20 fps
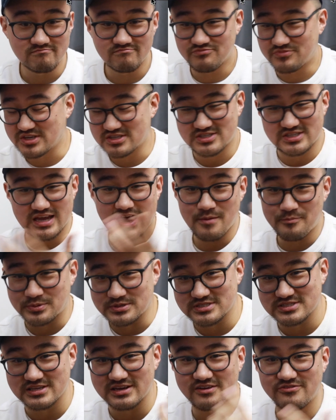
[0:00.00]
this type of
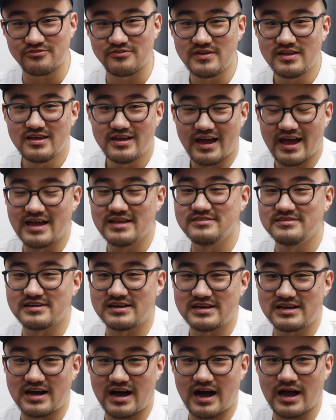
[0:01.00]
stuff, and
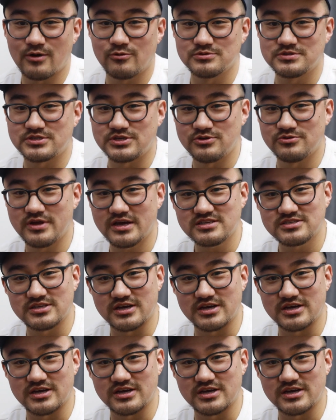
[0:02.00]
I will see you next